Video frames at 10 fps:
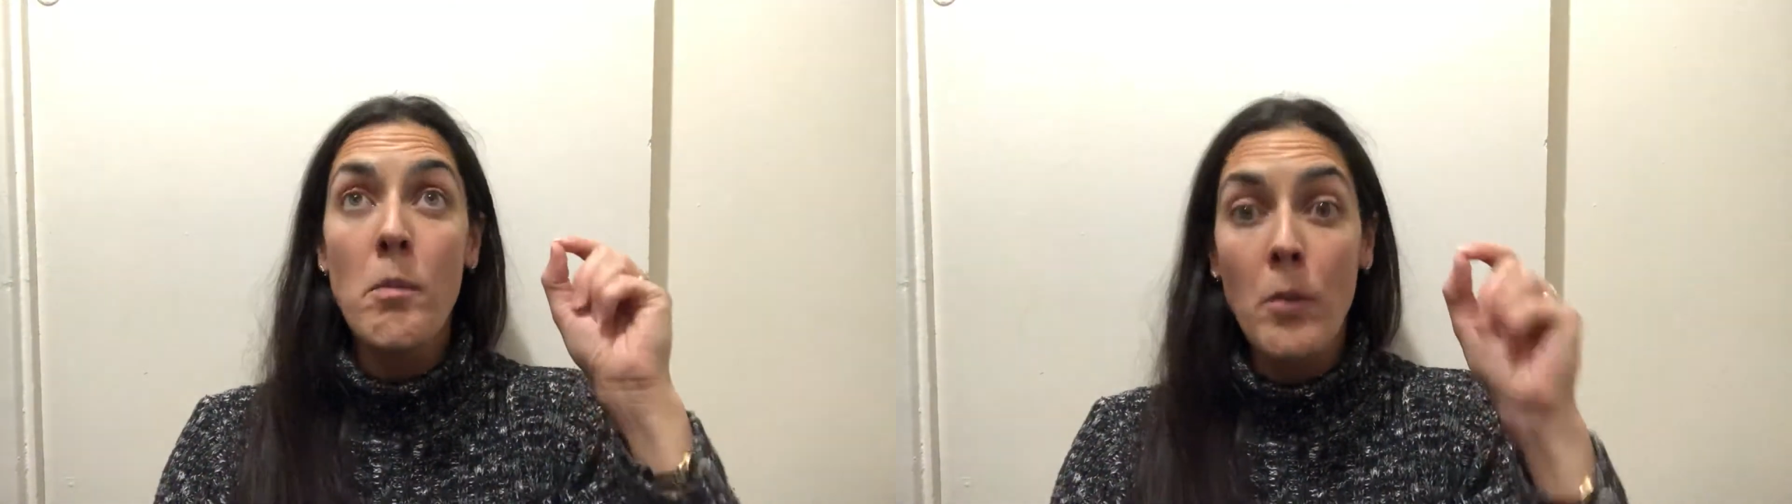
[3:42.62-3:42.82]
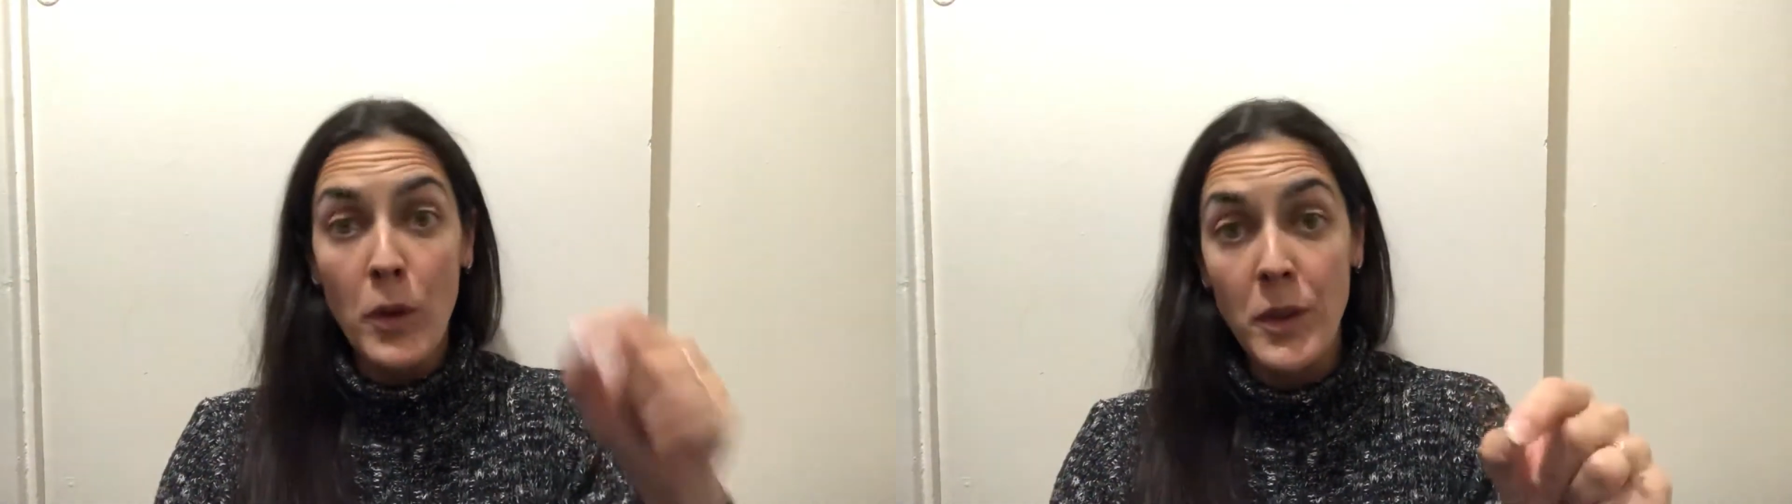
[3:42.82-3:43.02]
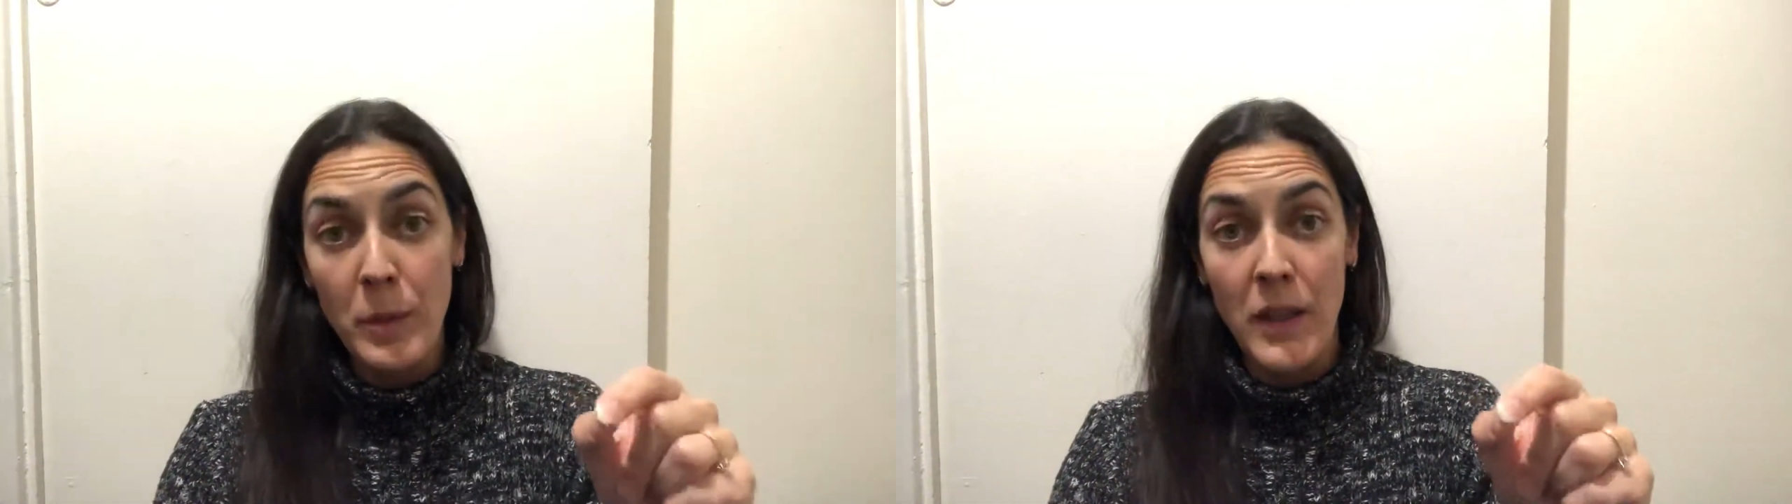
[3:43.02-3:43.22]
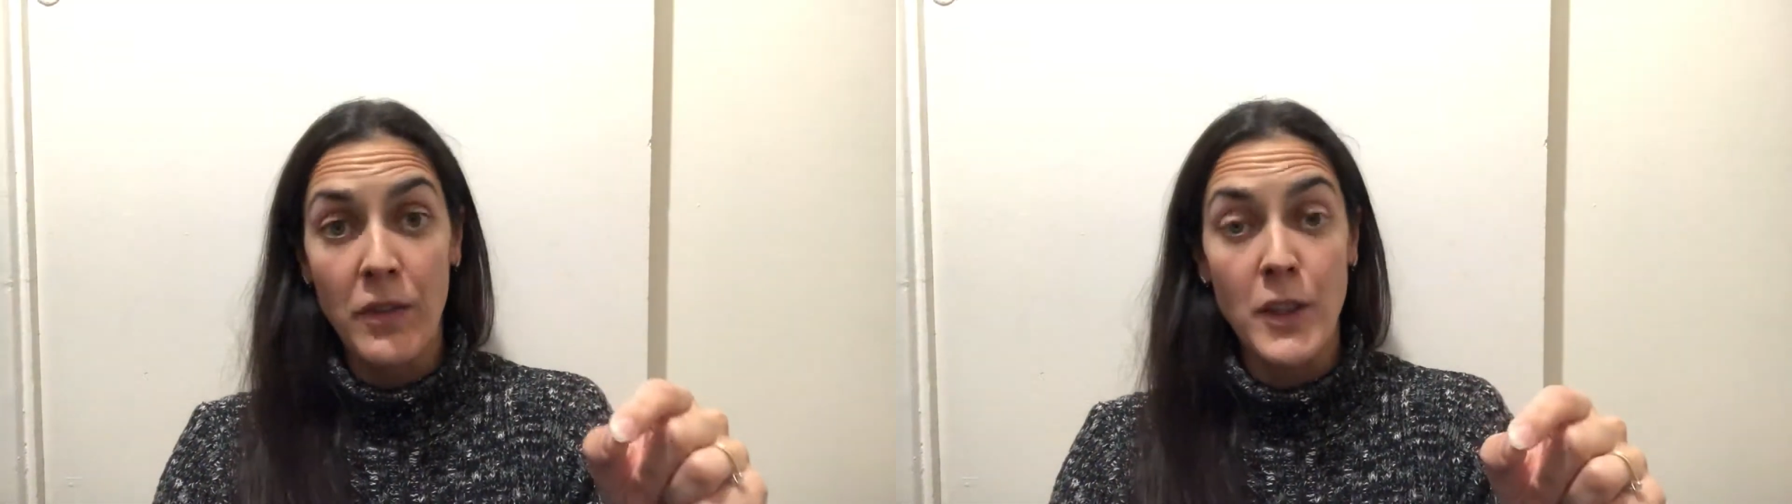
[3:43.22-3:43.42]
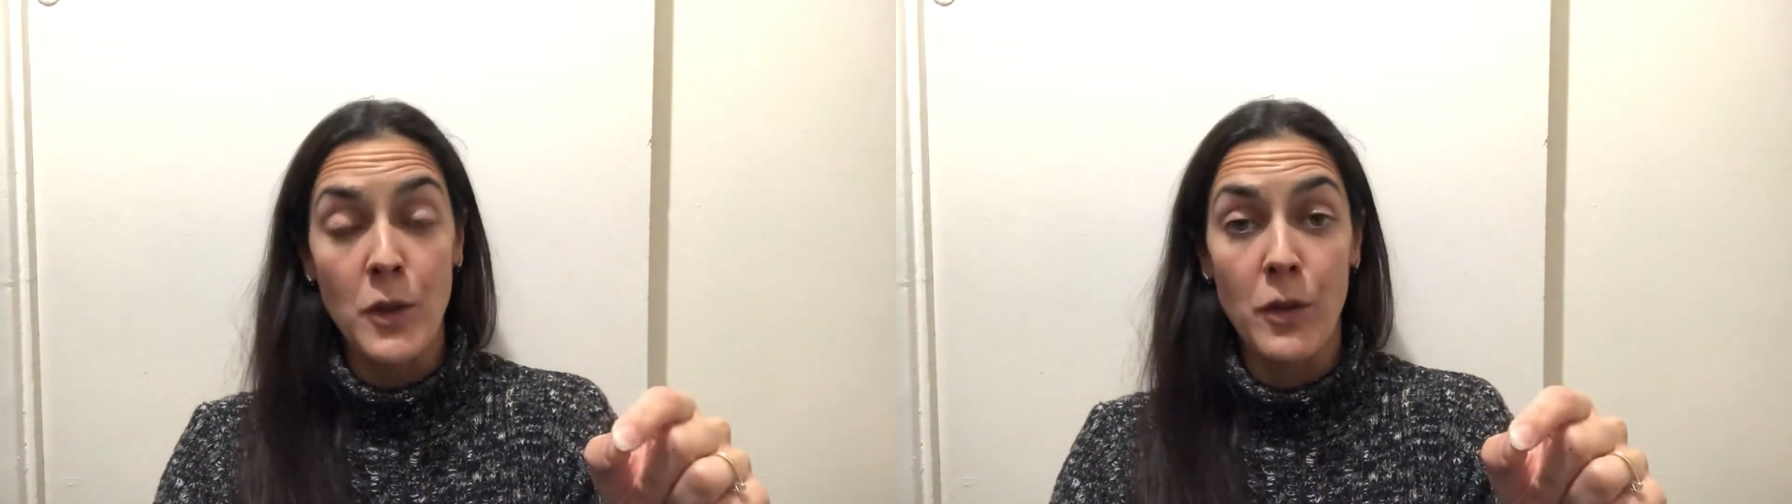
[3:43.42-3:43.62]
most
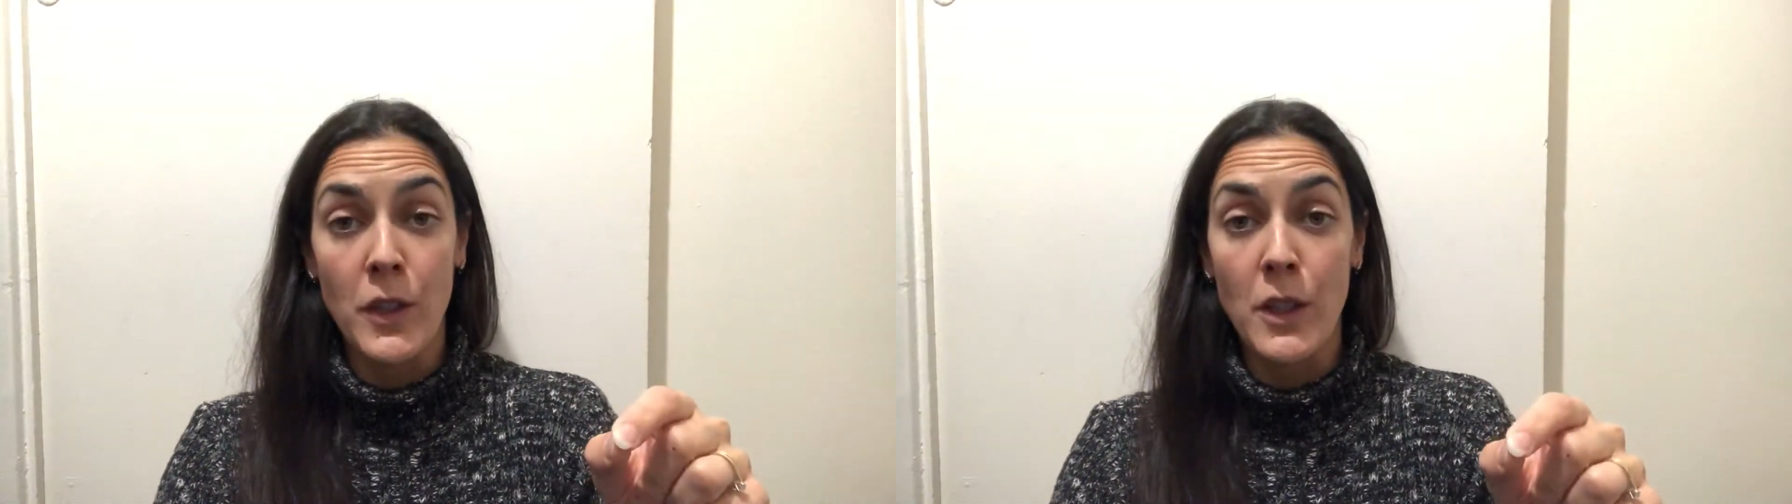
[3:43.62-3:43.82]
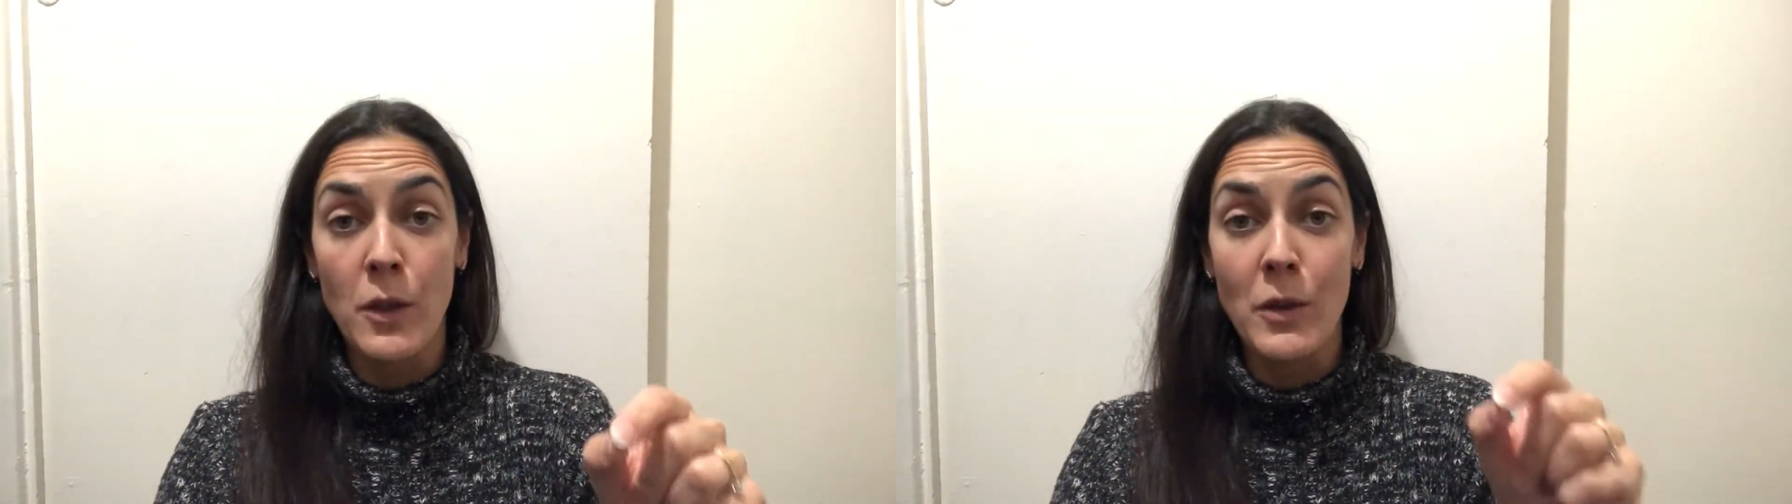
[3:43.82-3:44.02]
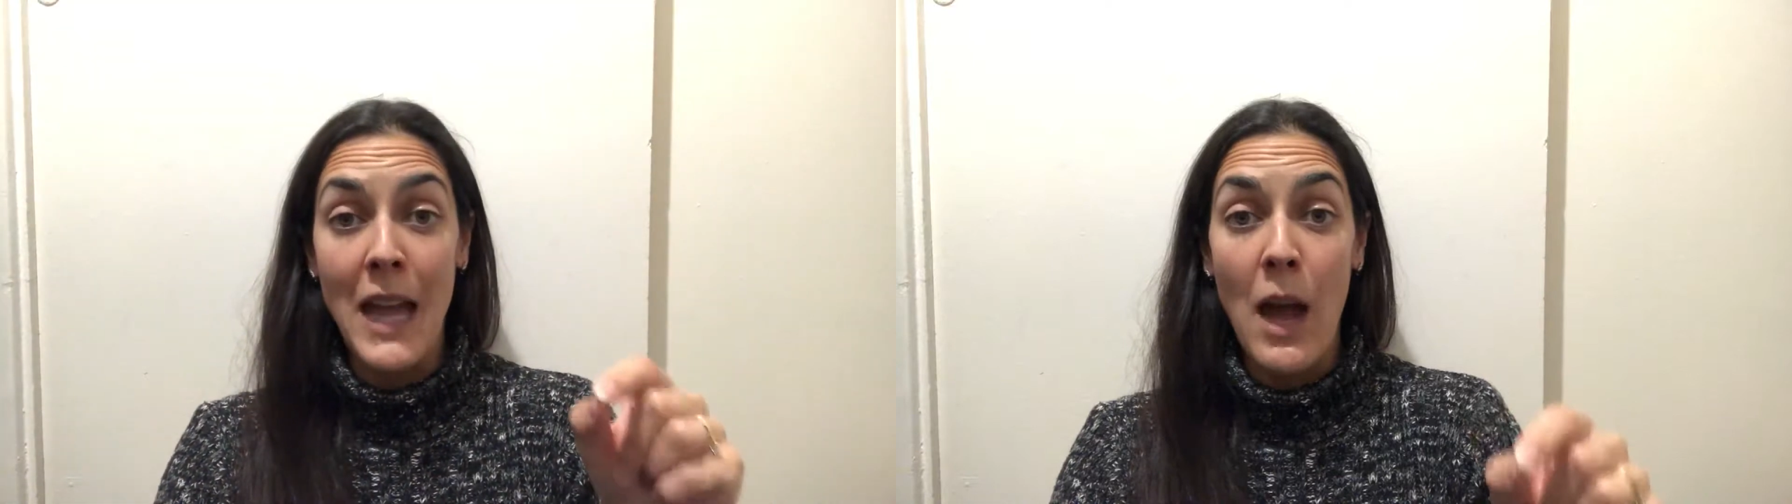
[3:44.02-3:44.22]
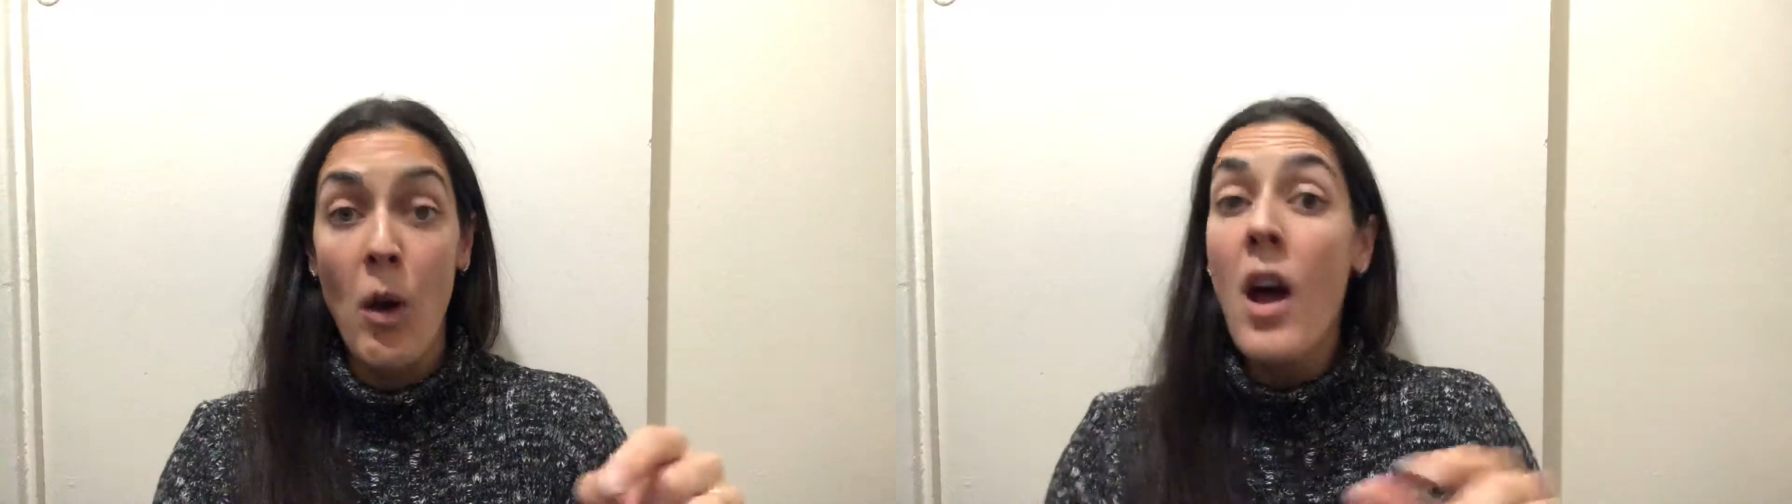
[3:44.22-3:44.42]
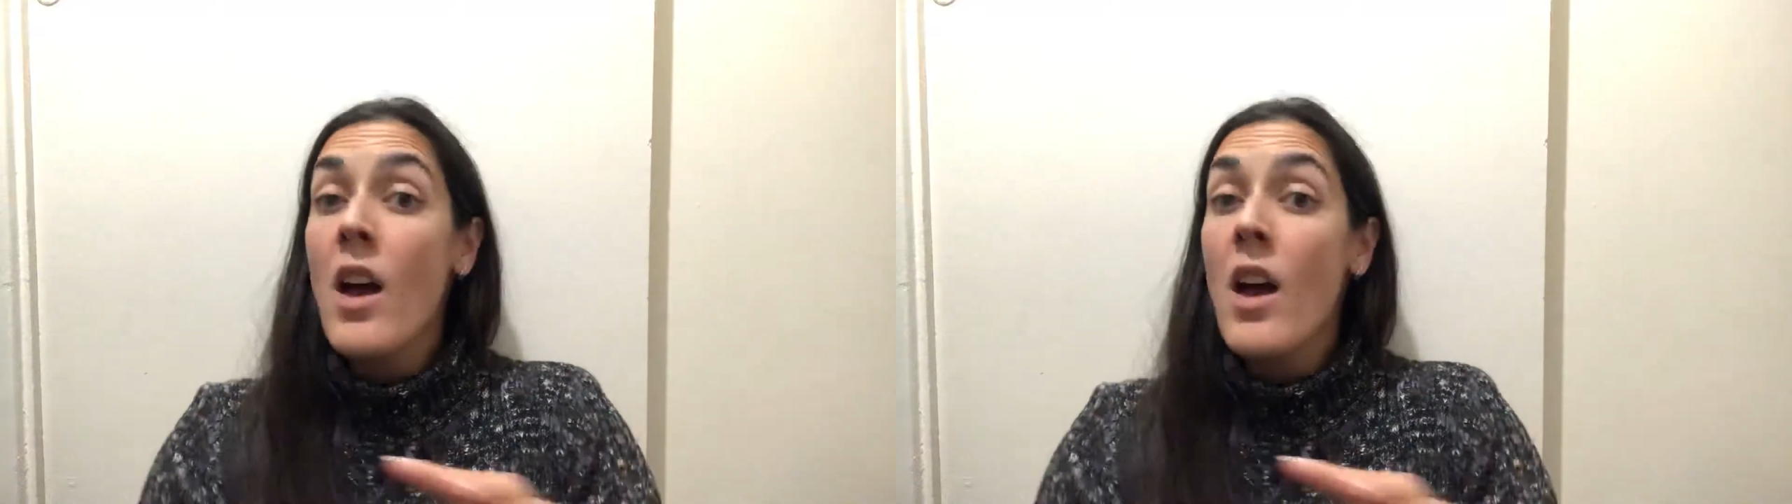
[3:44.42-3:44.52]
beneficial for you now.